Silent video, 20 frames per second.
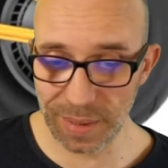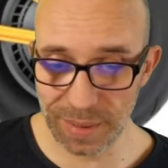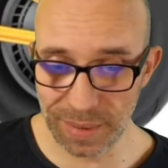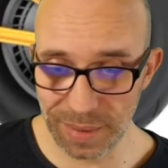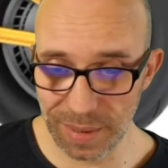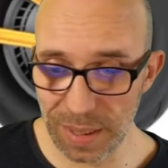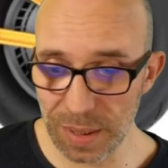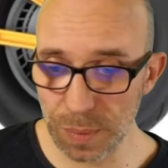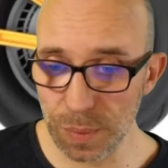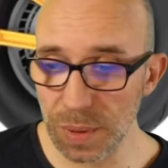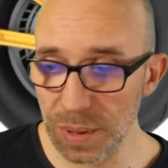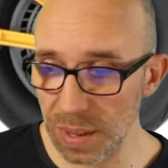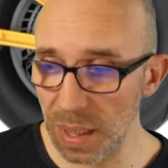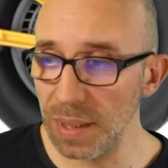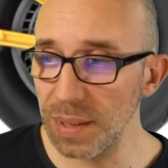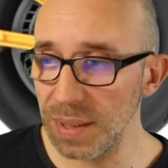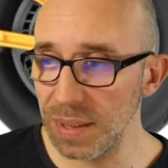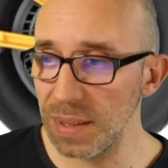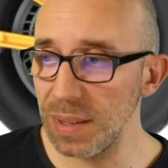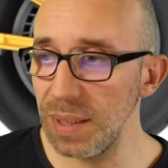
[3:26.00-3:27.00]
this was
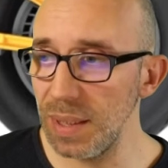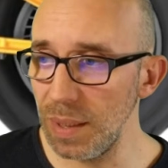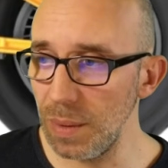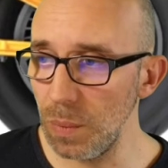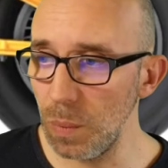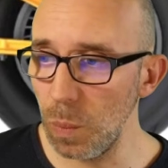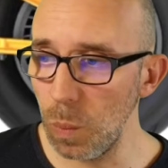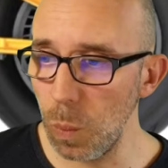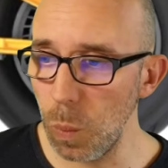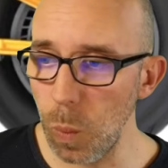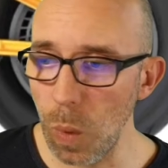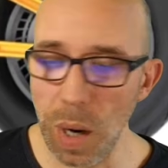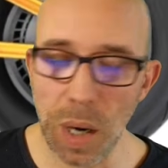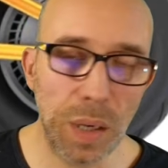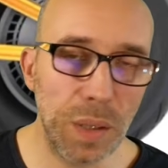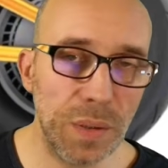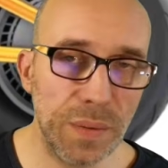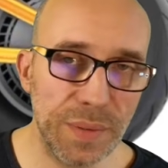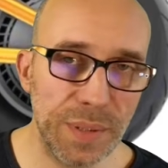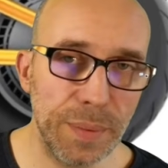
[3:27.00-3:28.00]
honestly one
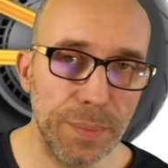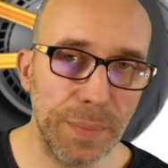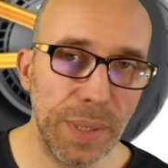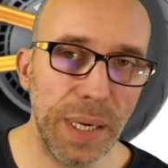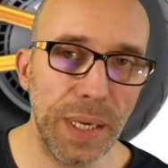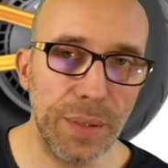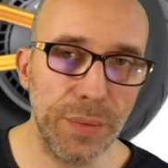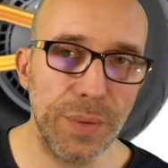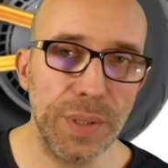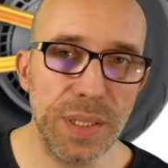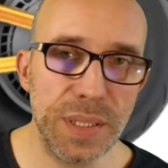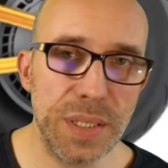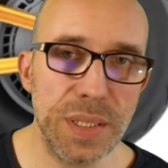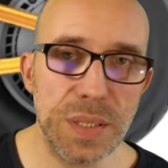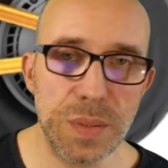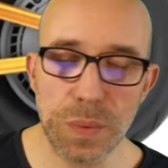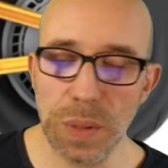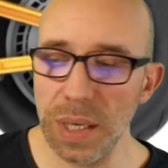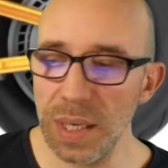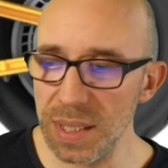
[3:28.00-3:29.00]
of the main reasons
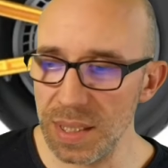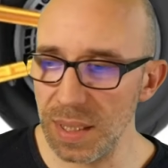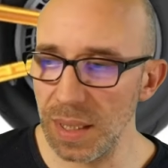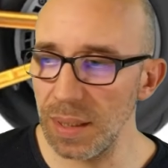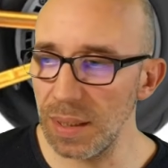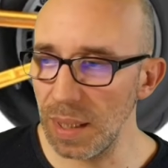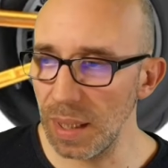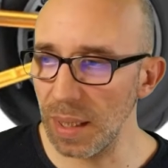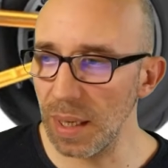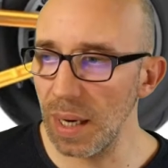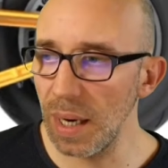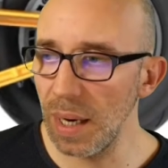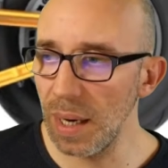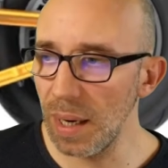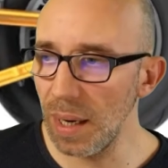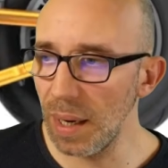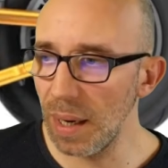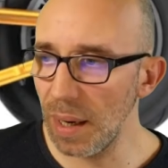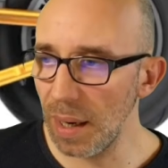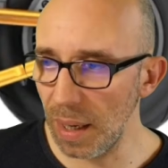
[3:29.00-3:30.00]
why I said
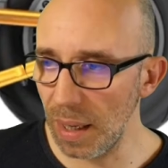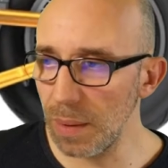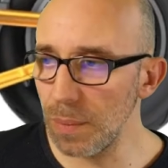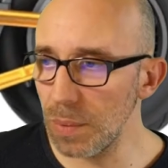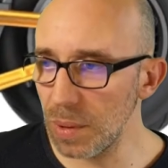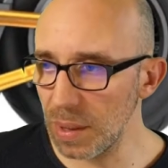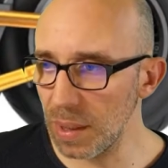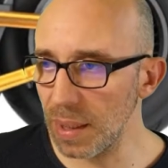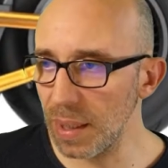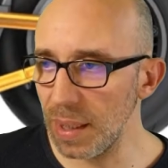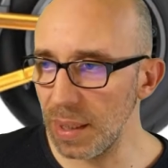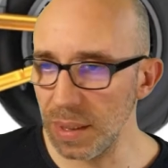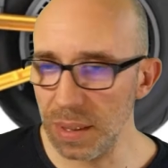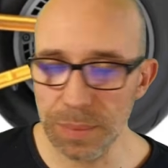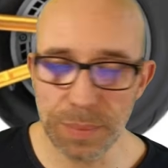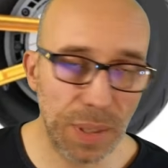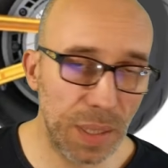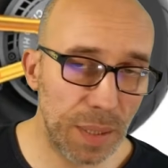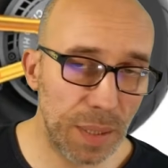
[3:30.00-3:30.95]
I want to get it. But I'm